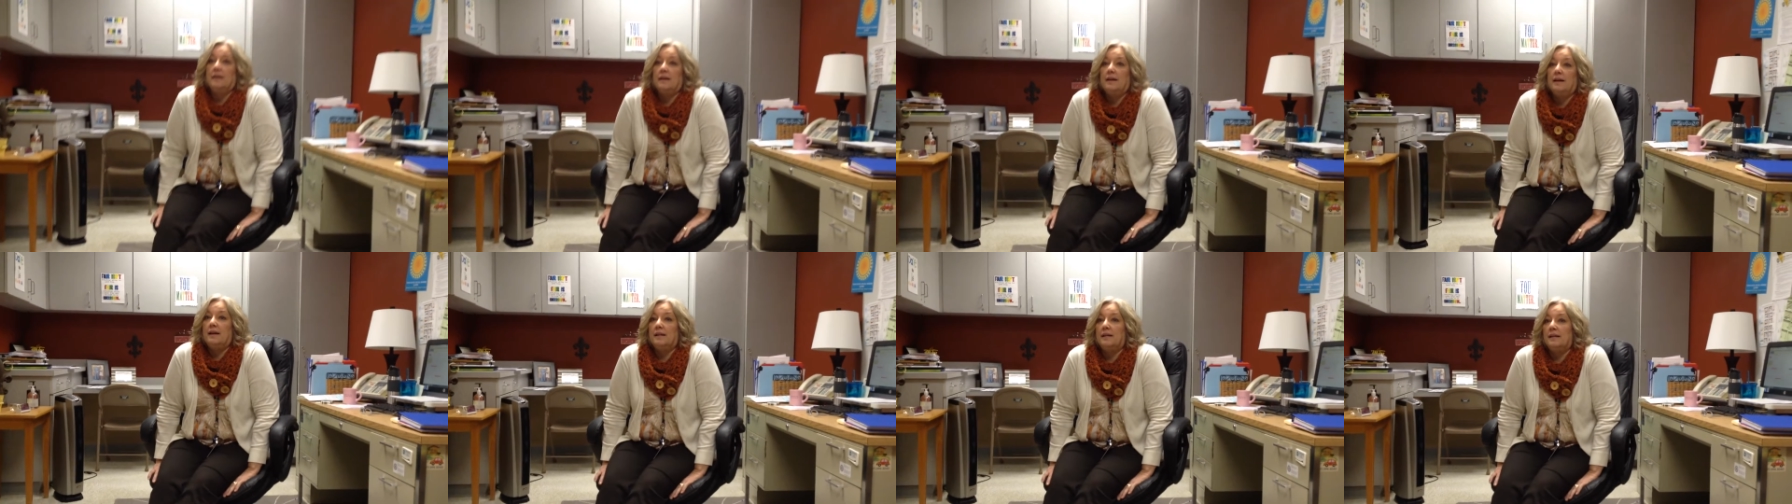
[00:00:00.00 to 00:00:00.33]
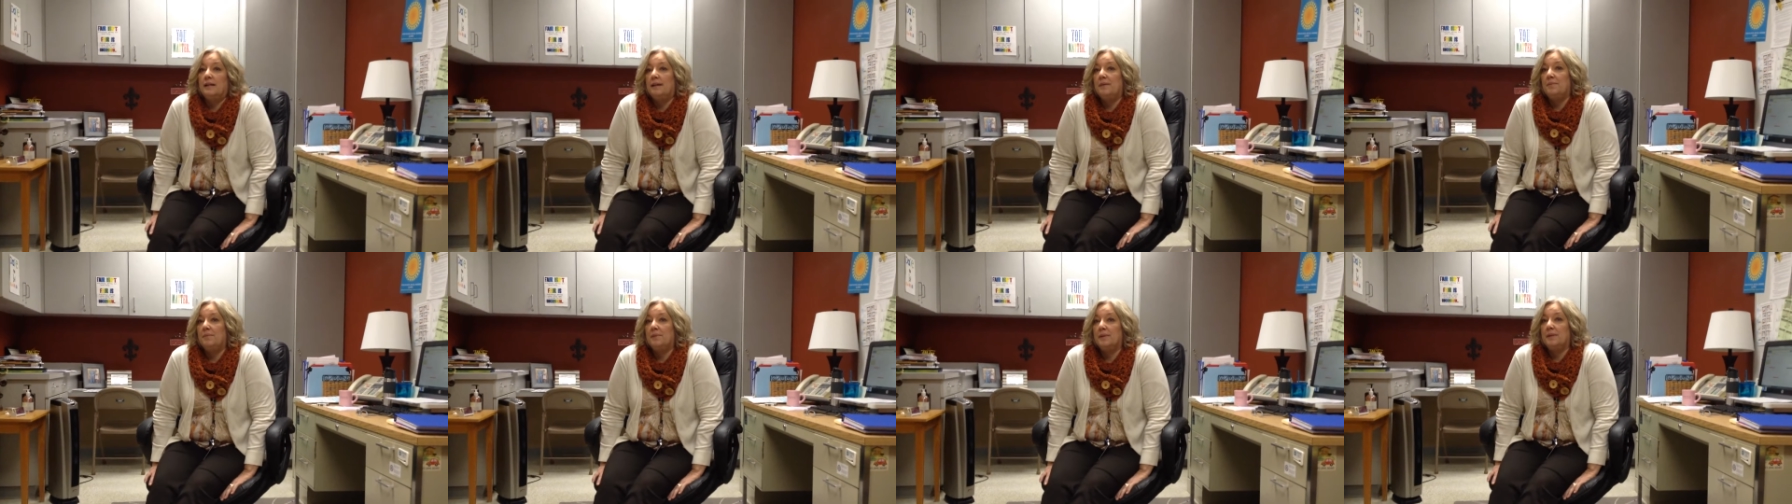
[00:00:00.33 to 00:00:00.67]

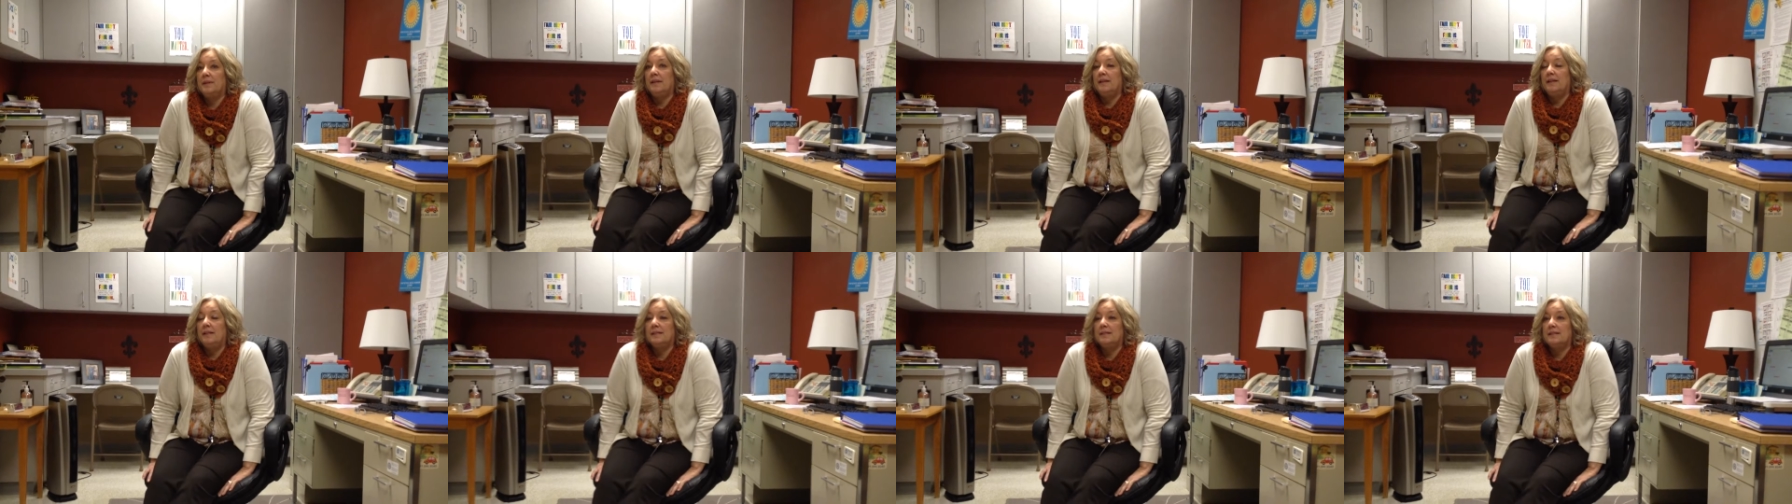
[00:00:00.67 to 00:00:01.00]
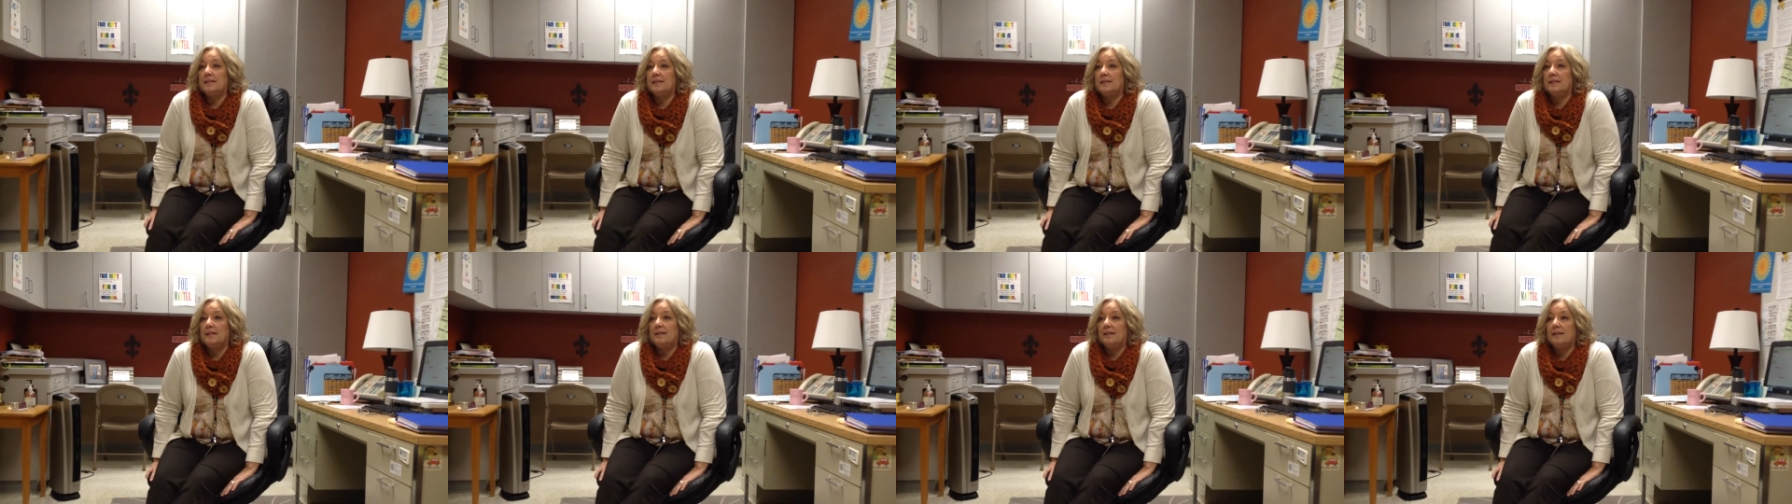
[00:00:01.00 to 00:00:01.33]
It really
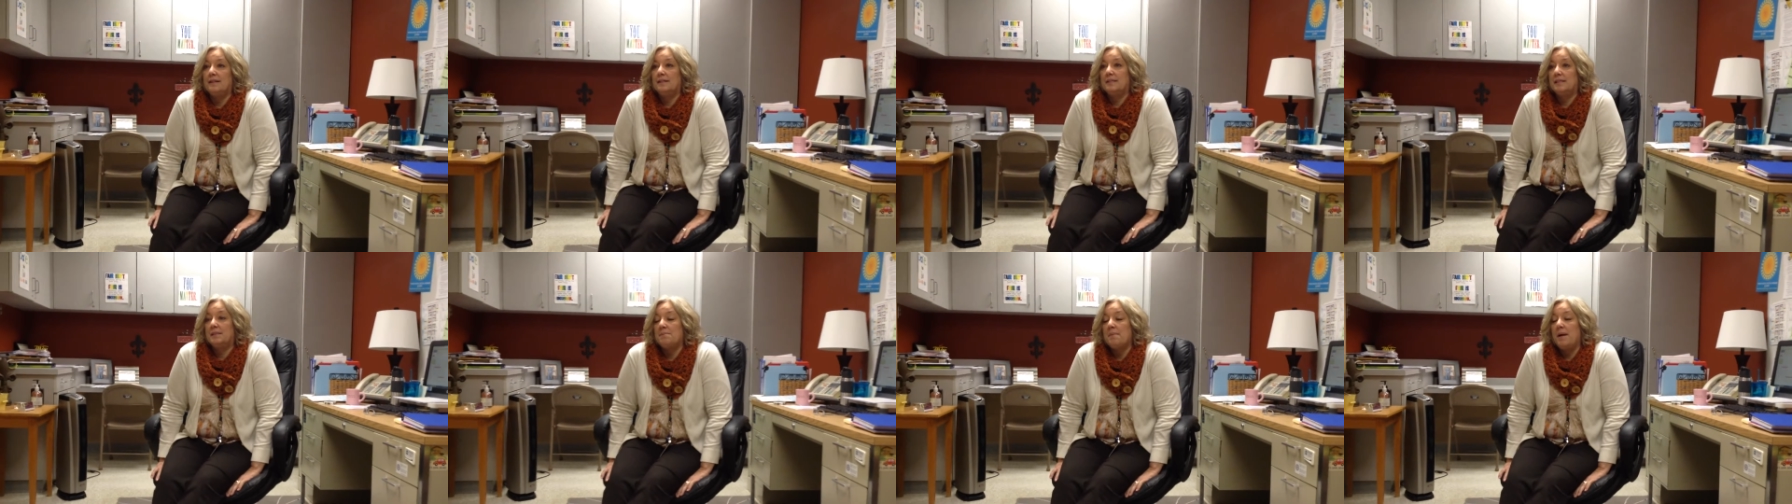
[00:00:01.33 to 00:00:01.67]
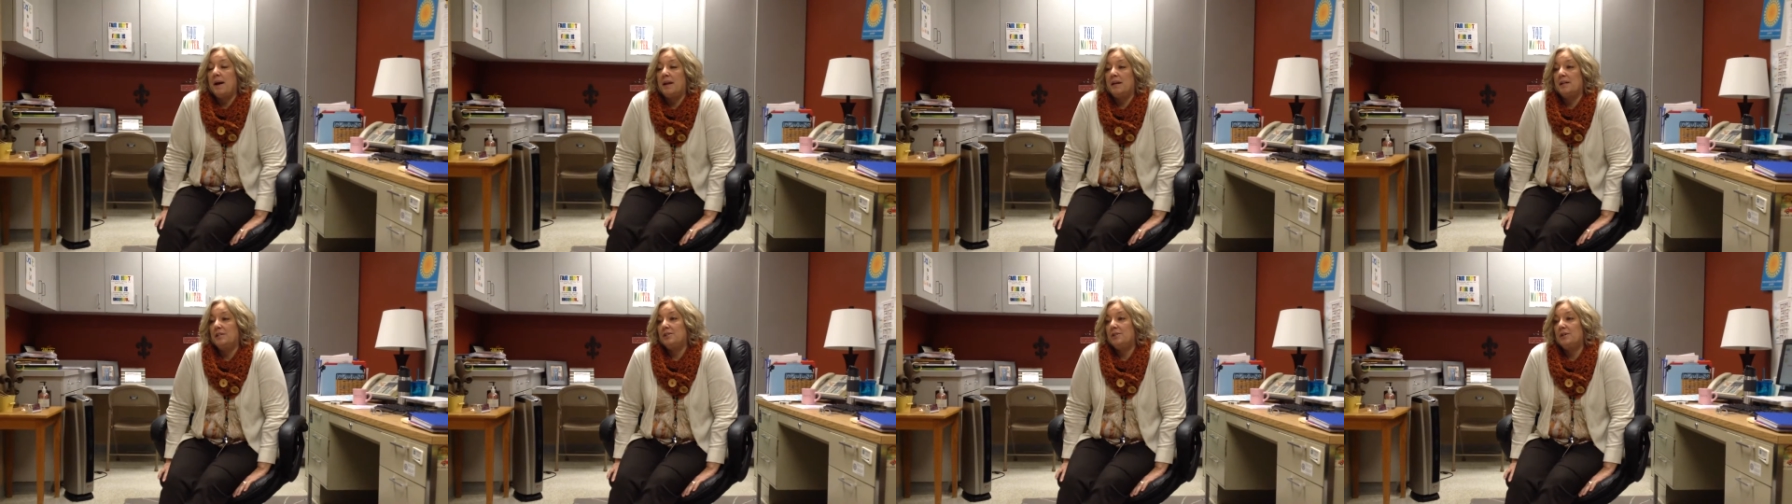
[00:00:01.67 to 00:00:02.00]
is, it's
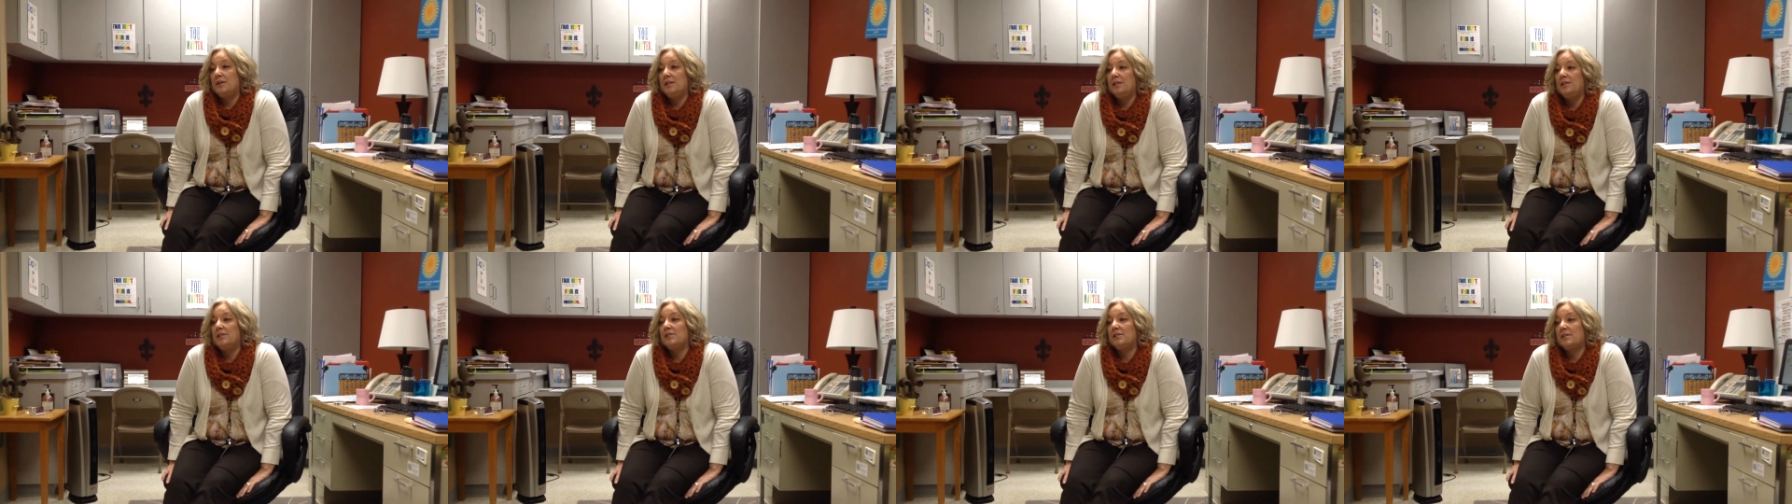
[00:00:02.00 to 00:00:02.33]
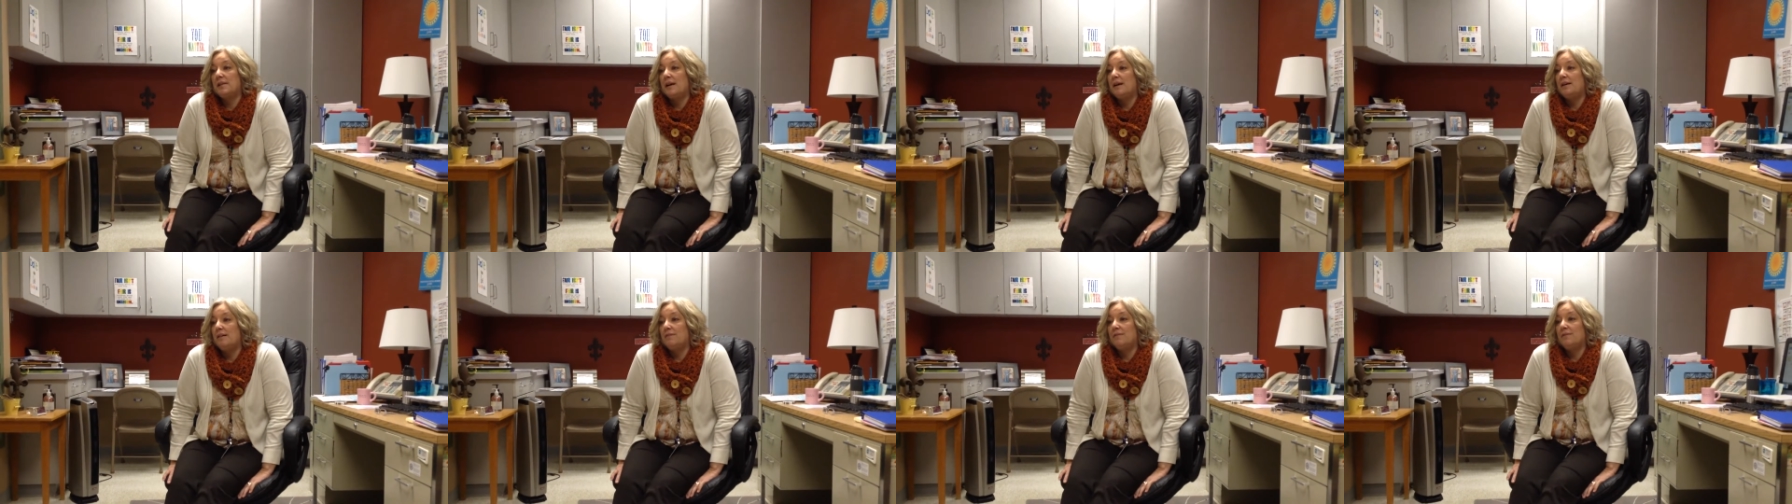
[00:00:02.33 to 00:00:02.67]
monitoring
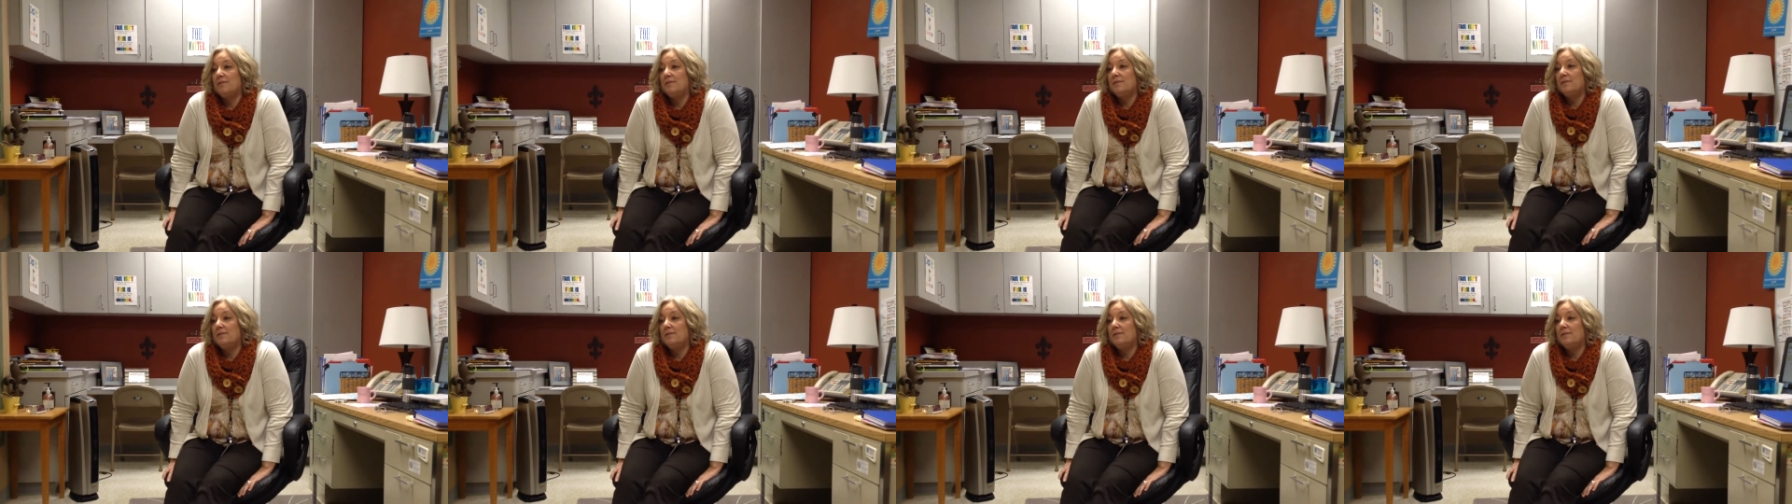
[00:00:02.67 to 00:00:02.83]
yourself.